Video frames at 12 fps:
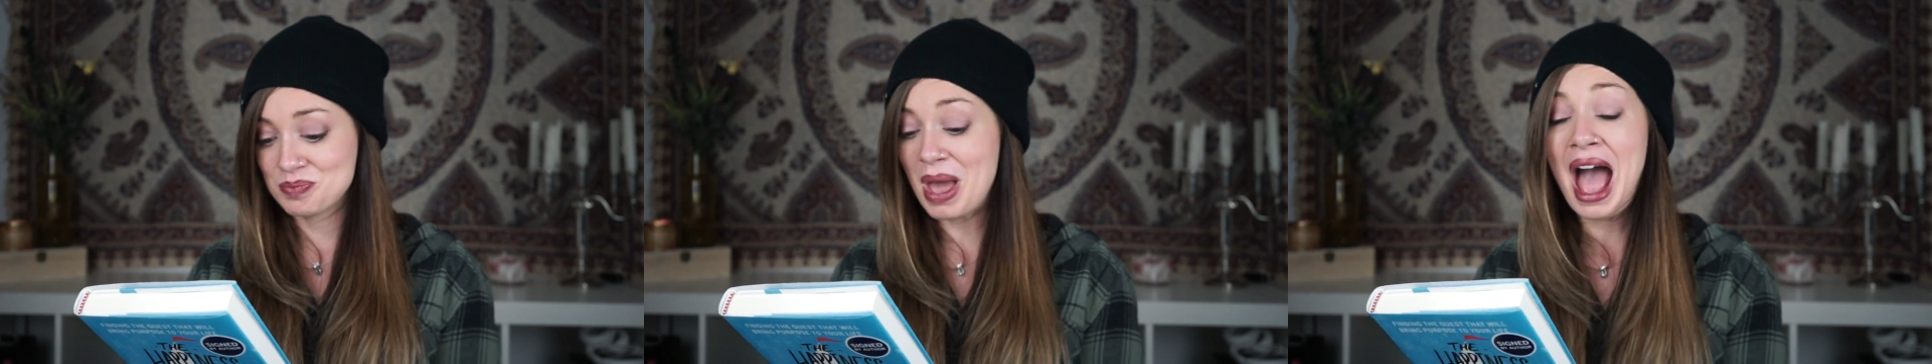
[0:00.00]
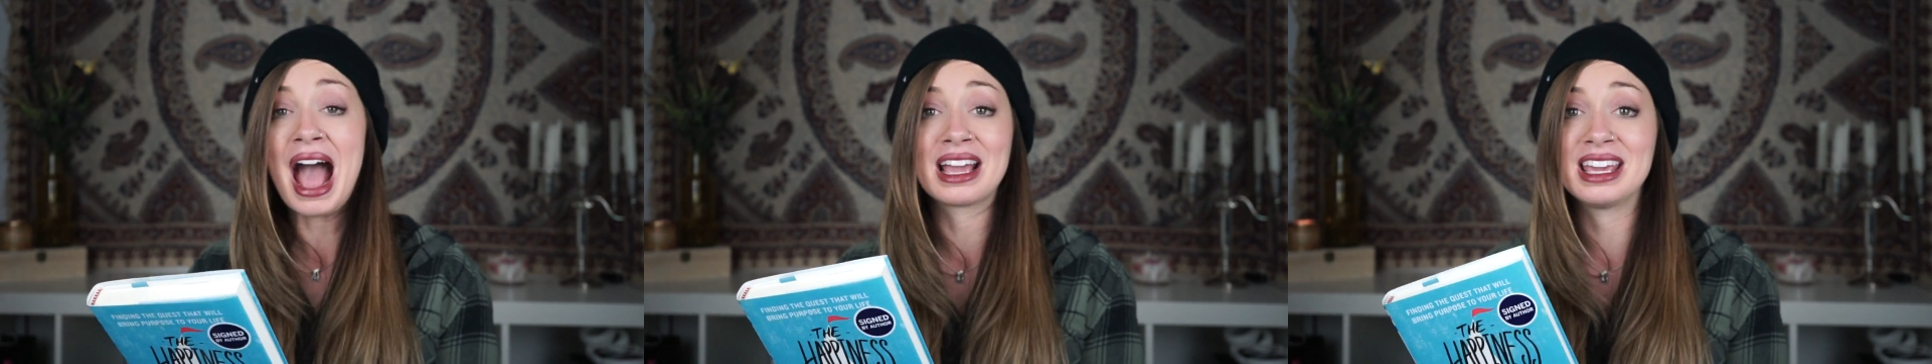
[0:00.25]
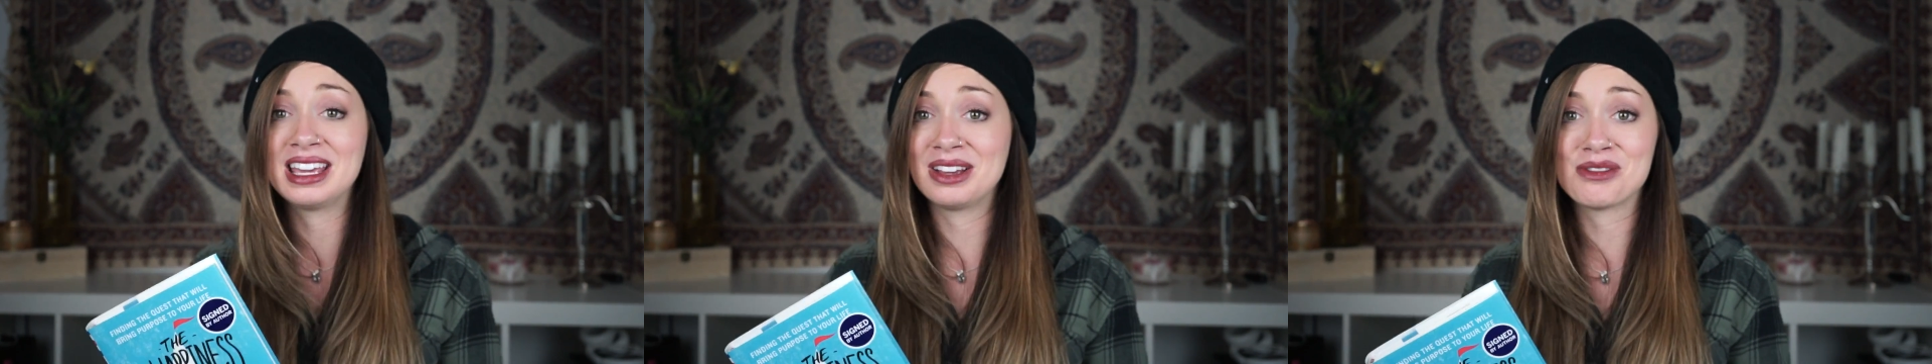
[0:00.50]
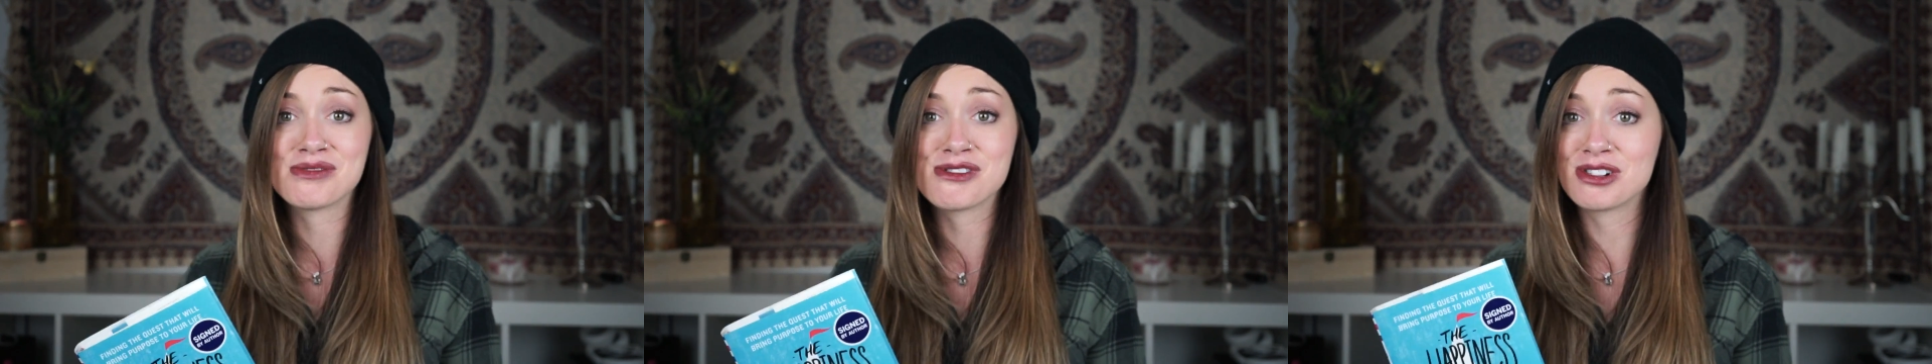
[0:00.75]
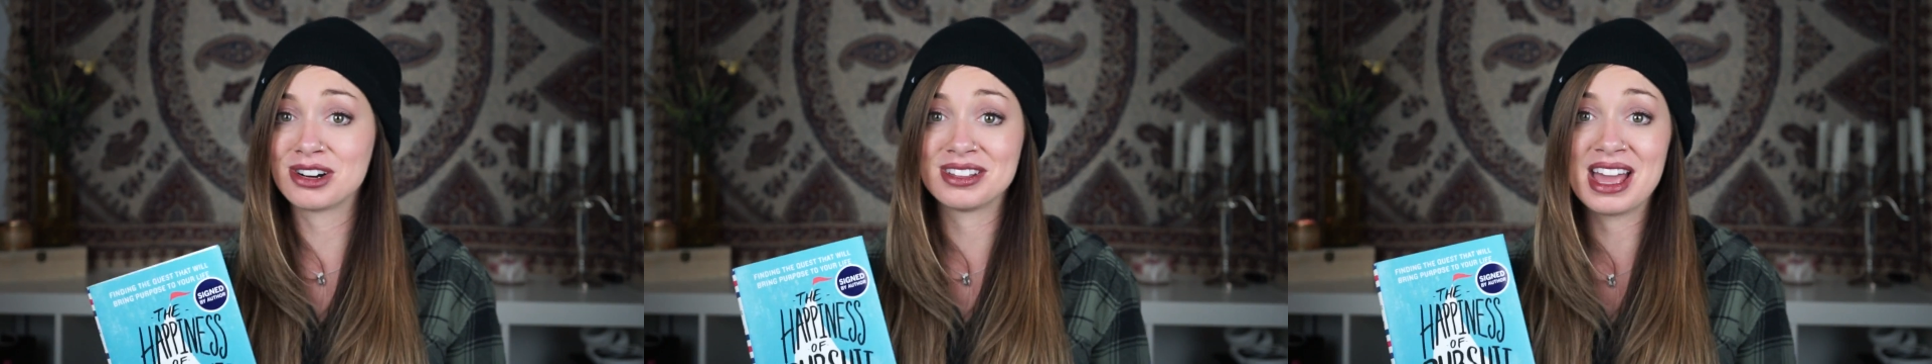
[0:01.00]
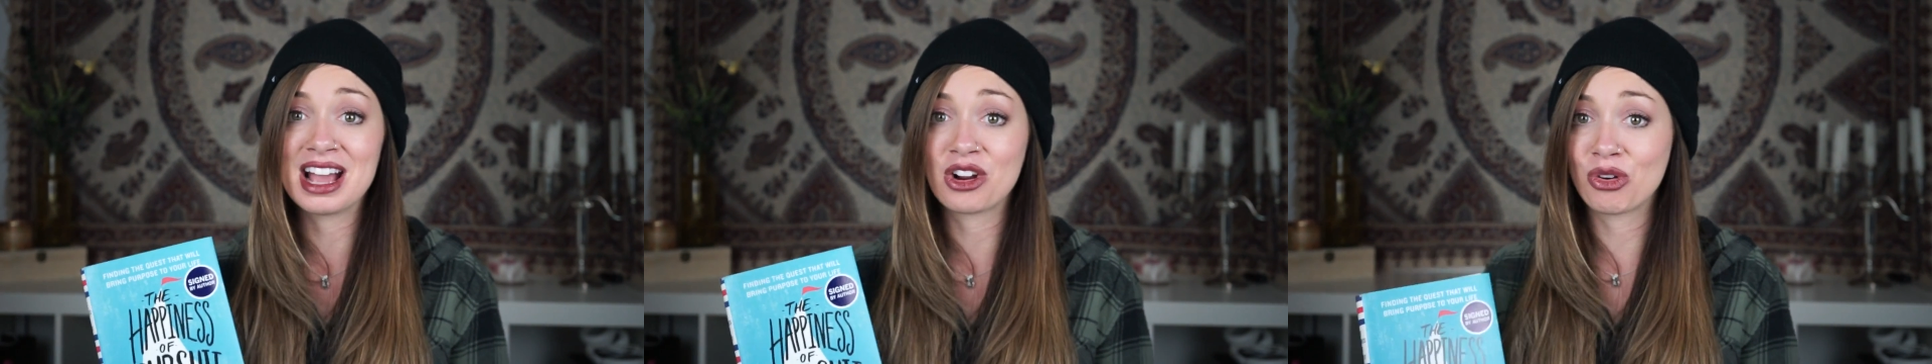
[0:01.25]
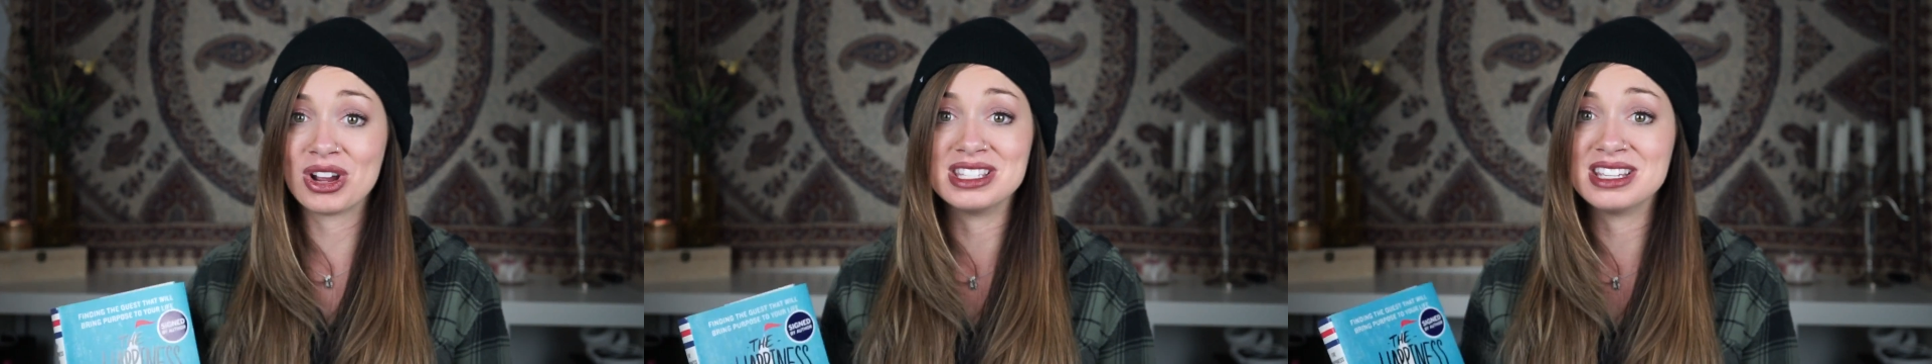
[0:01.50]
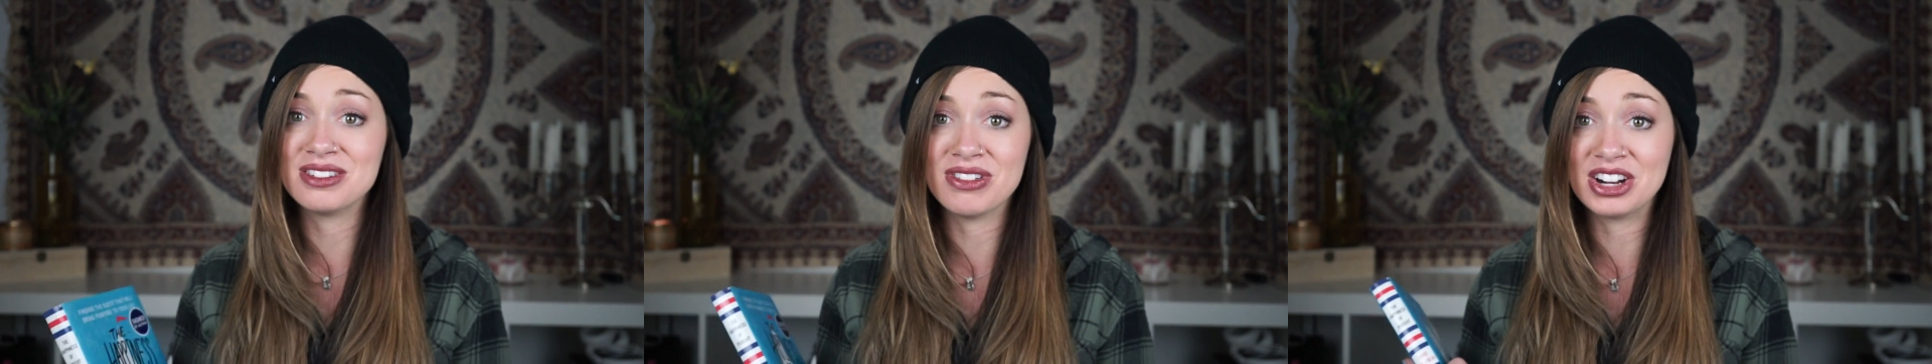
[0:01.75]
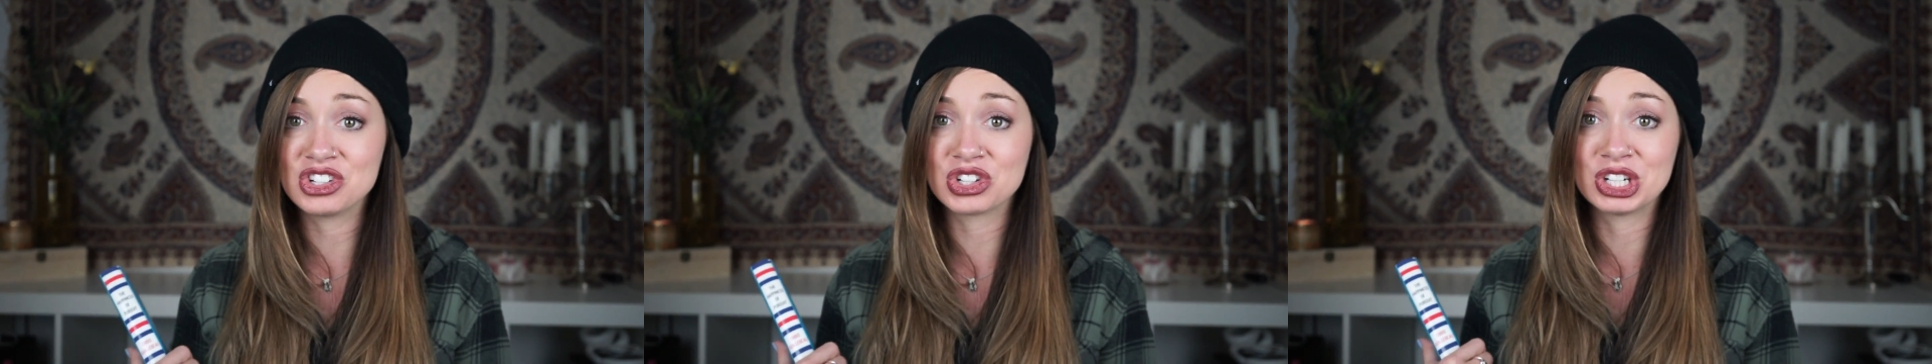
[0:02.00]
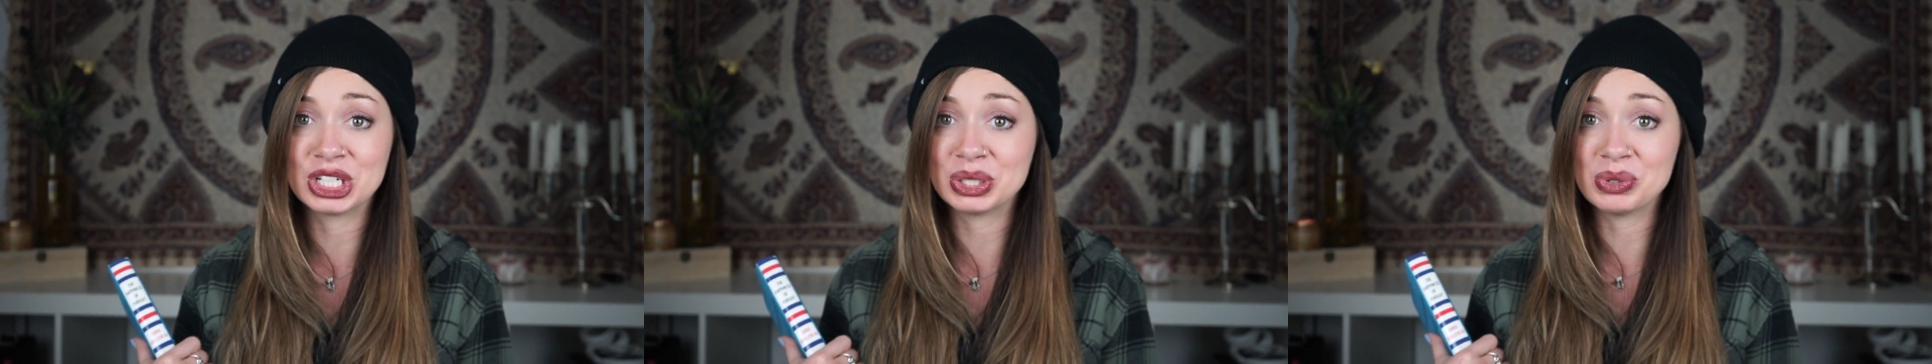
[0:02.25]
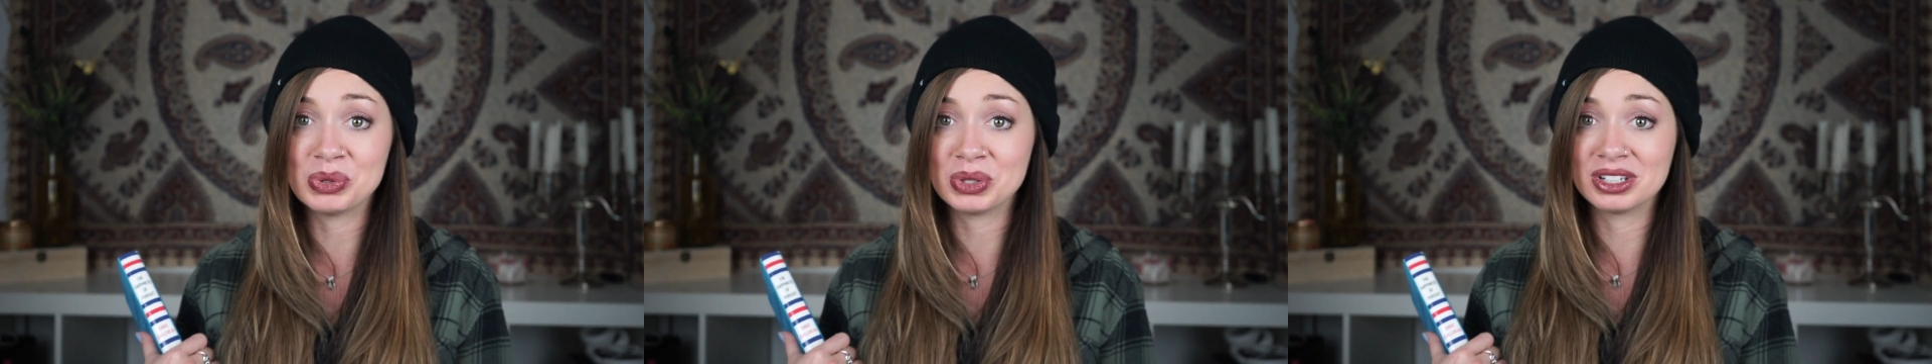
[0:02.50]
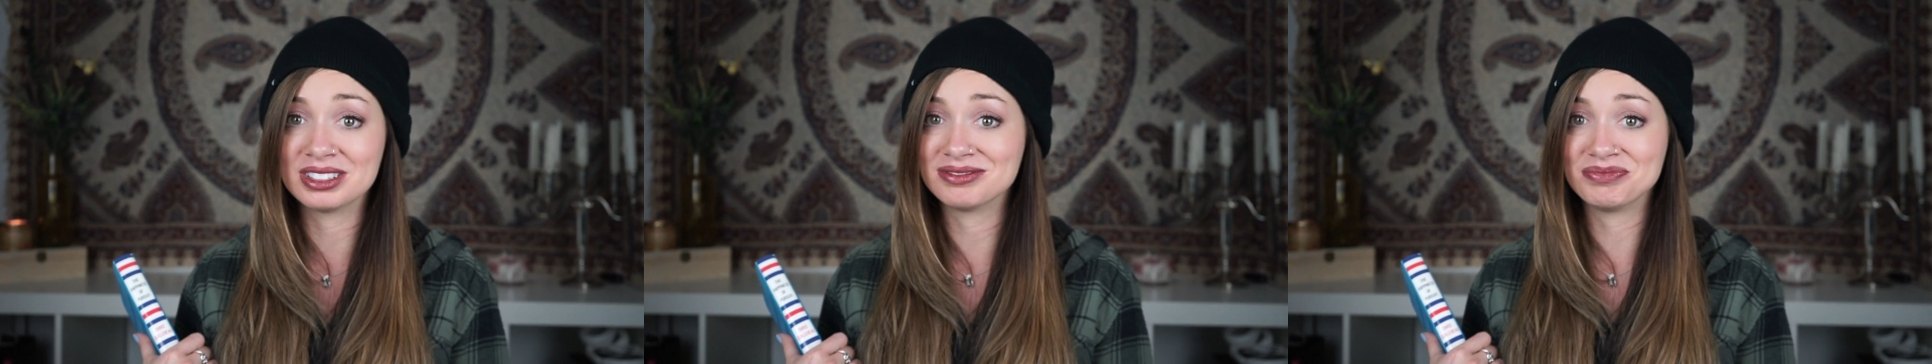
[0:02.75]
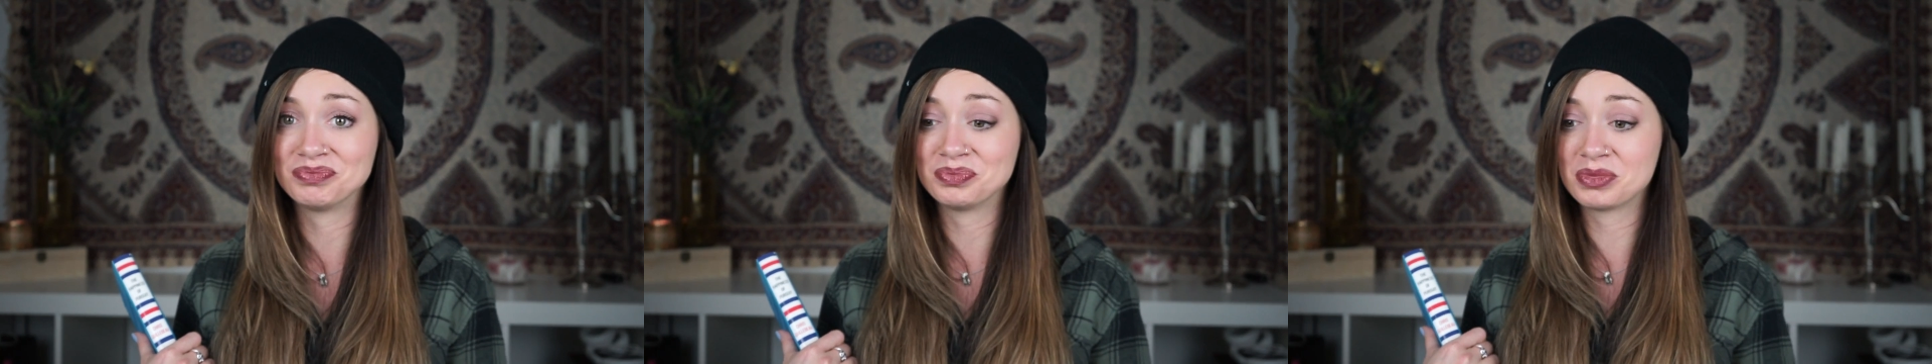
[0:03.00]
packing for that crazy adventure or